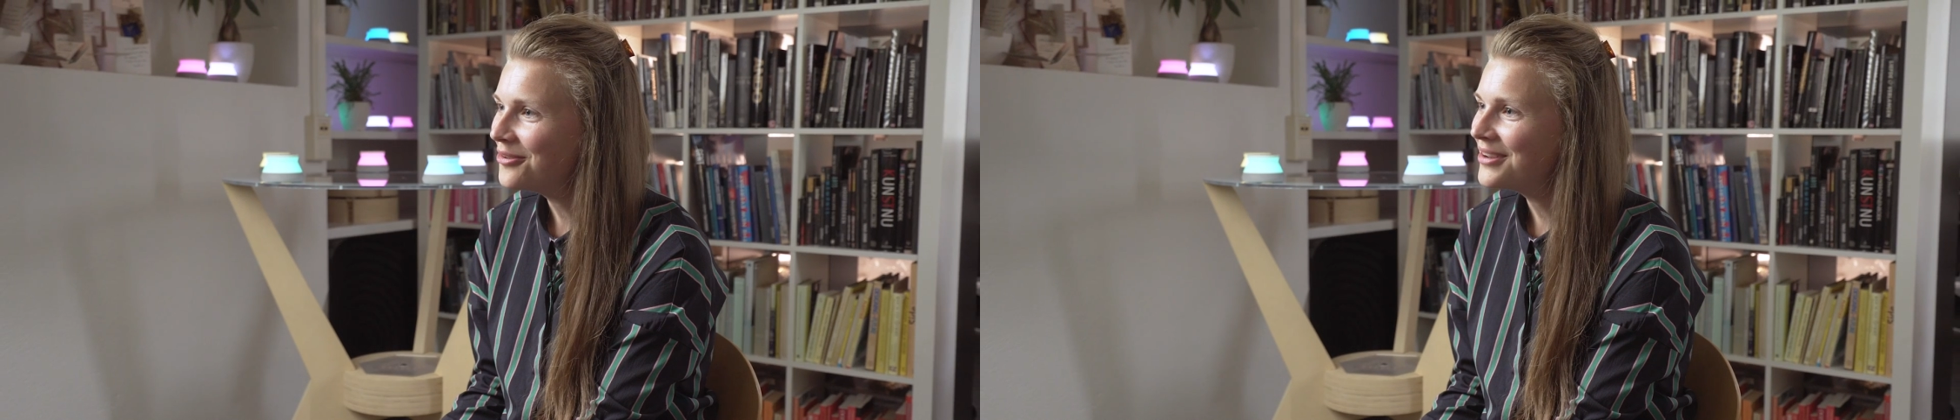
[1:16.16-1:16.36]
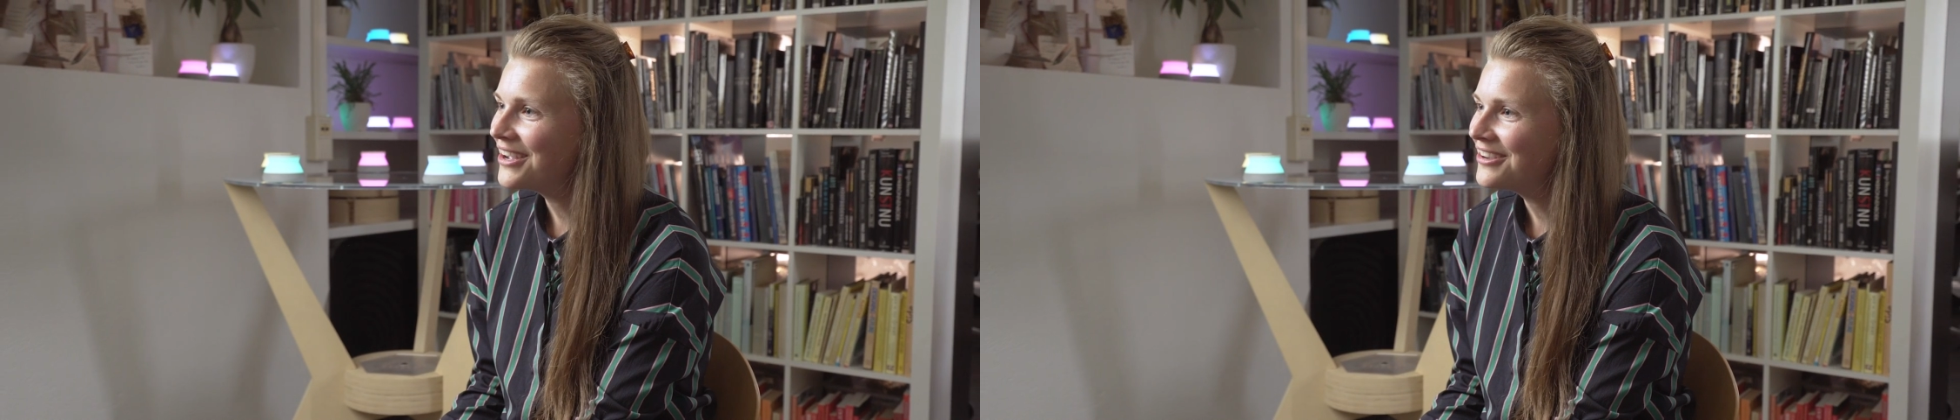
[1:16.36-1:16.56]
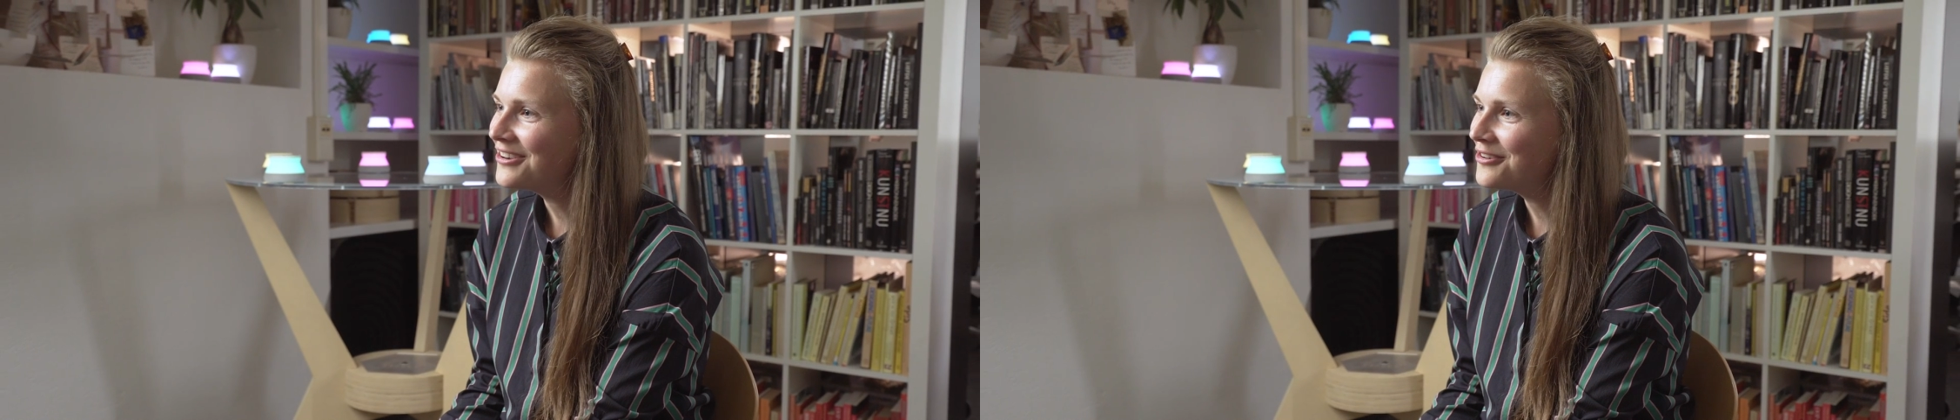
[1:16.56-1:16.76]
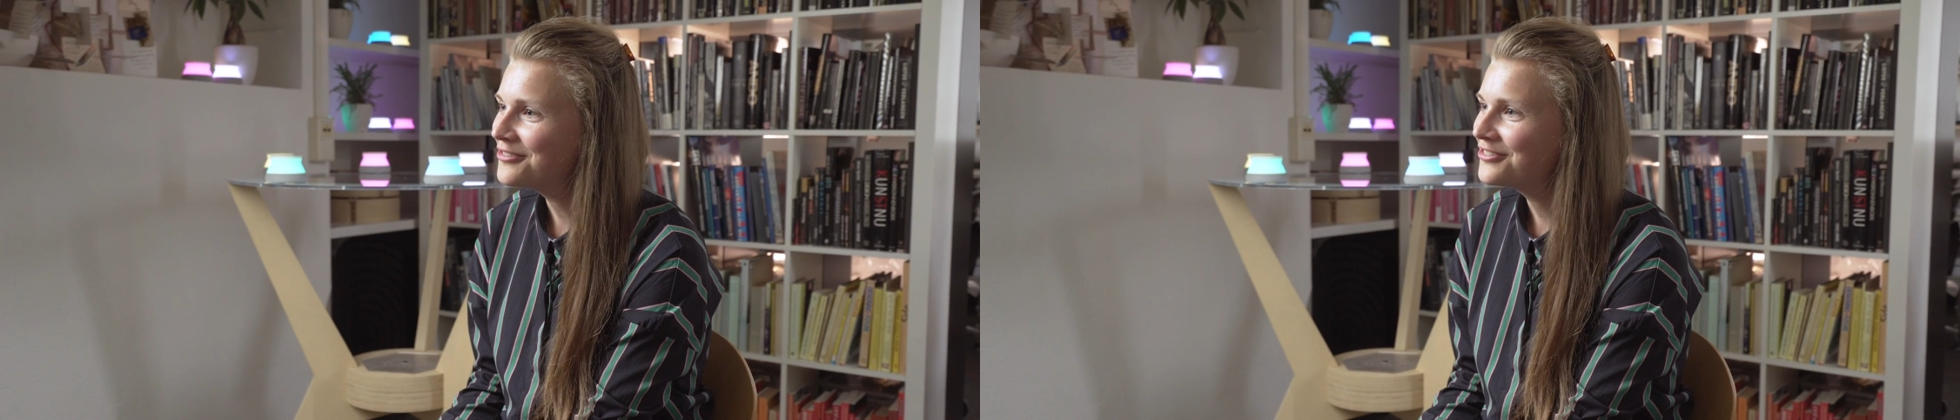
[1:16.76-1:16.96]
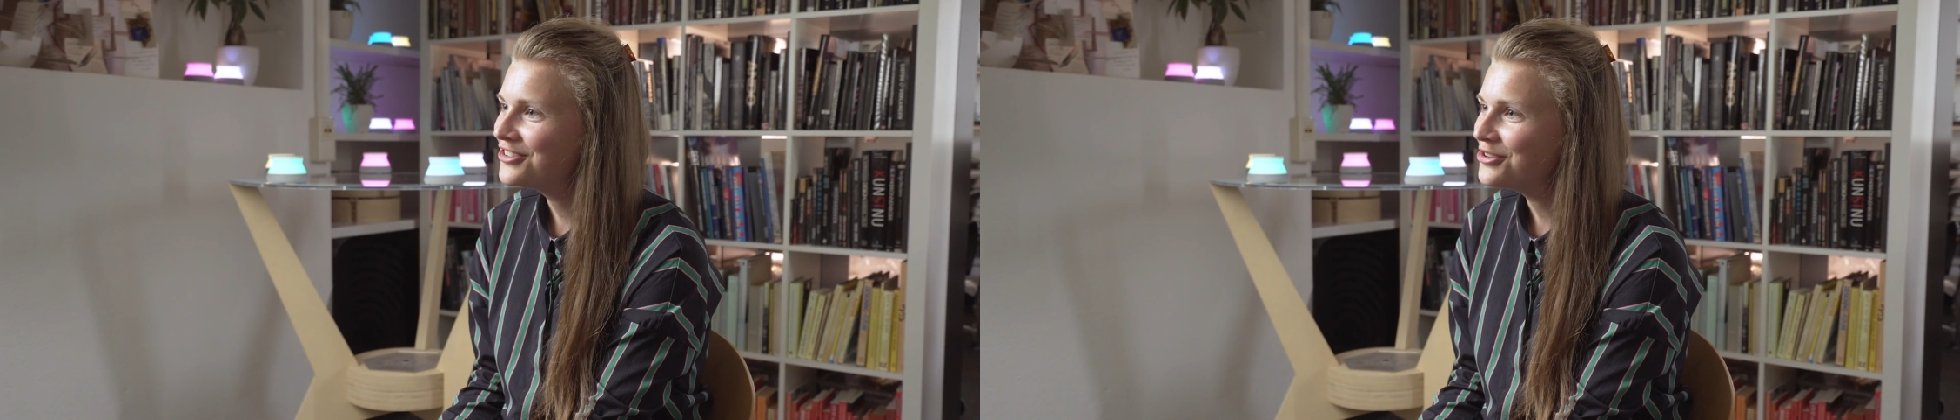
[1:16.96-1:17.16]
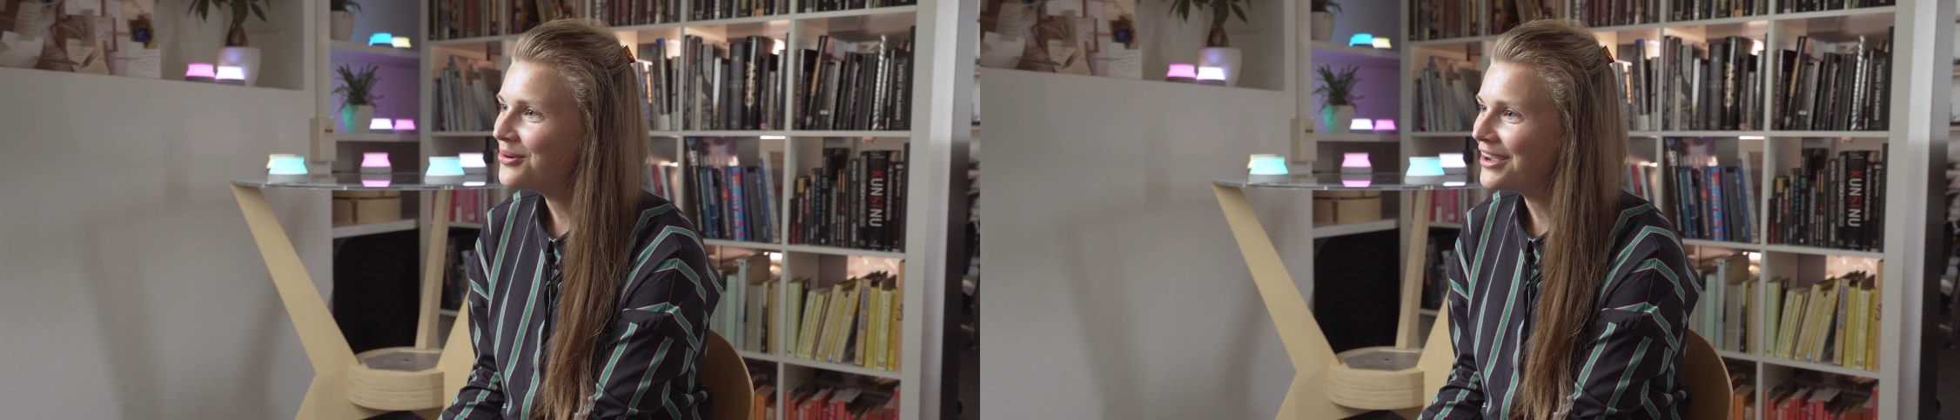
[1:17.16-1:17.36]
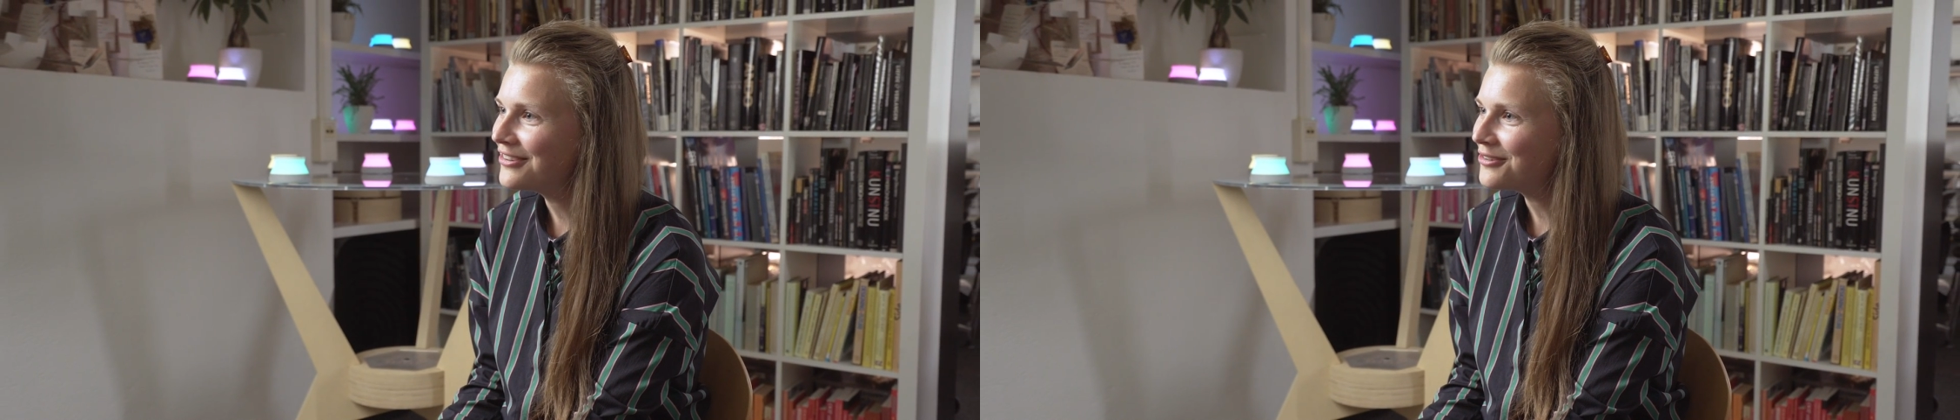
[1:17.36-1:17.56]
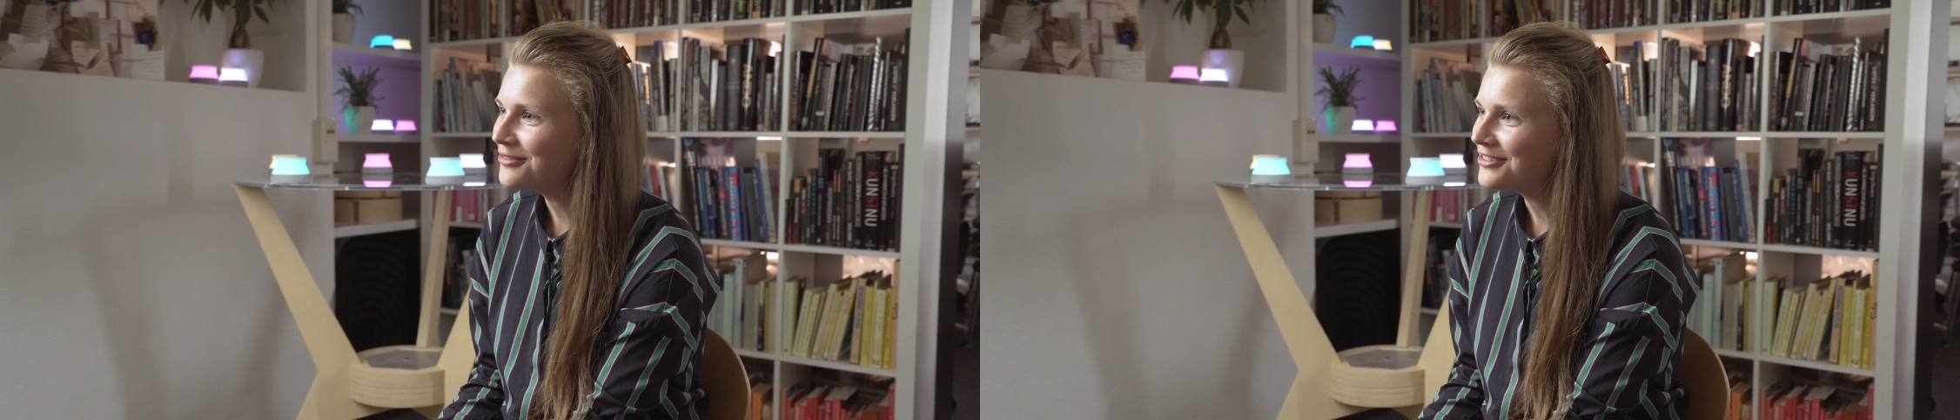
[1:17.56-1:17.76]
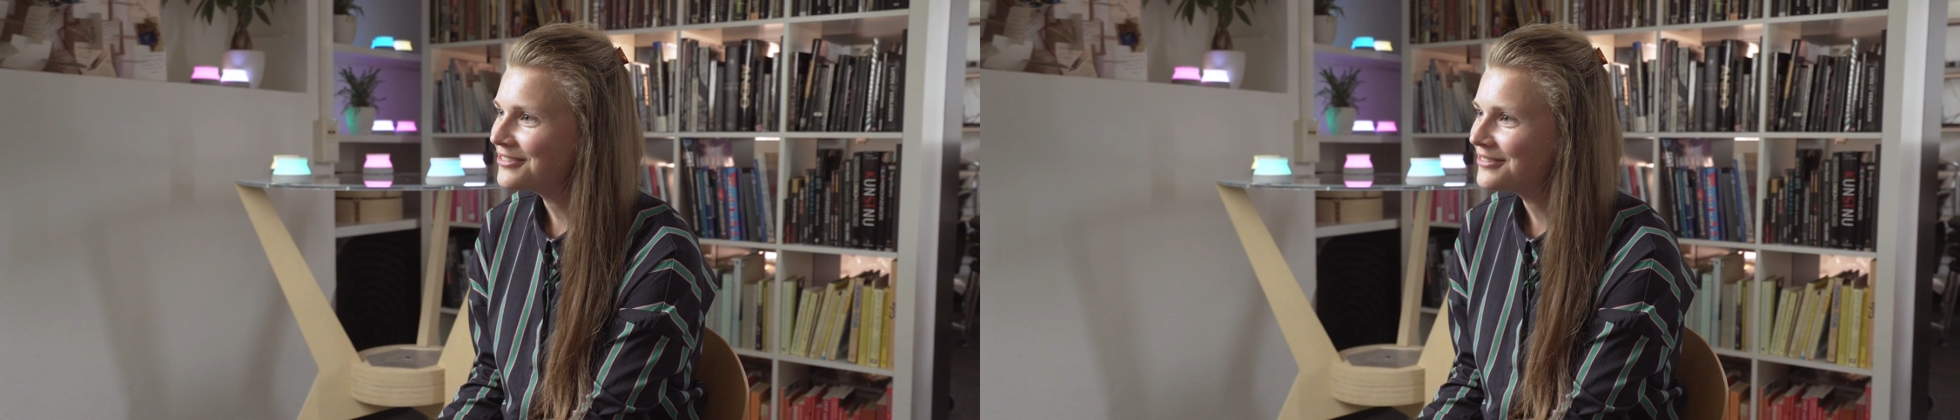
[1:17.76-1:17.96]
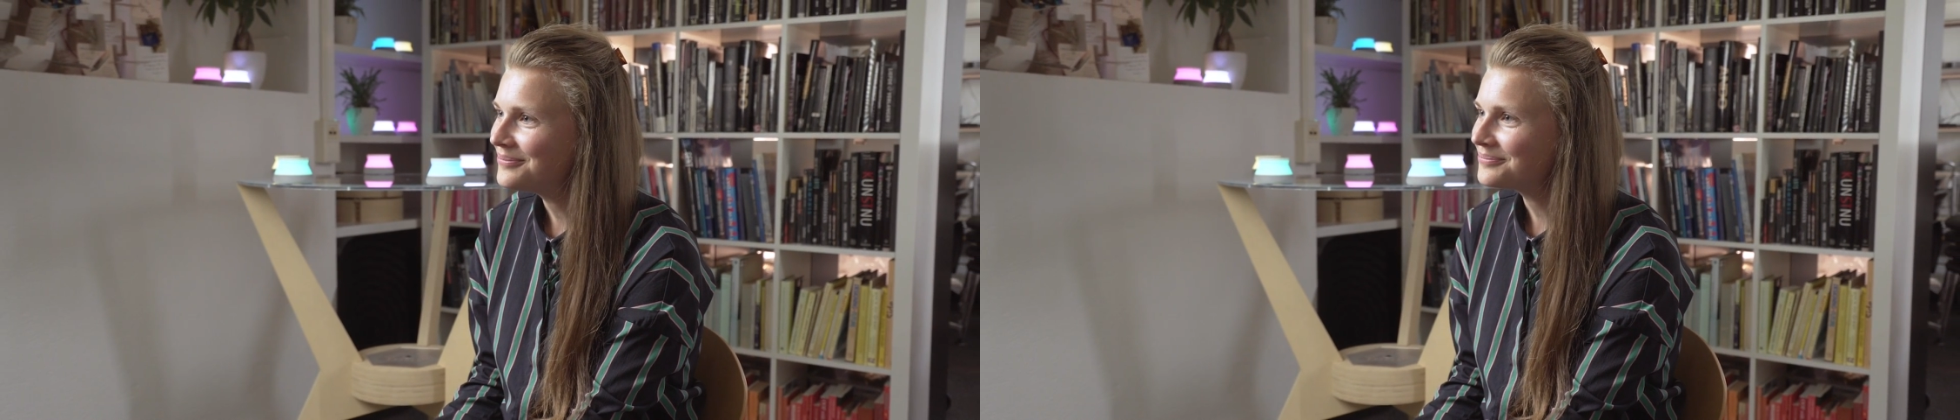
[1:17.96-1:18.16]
alumna of TU Eindhoven.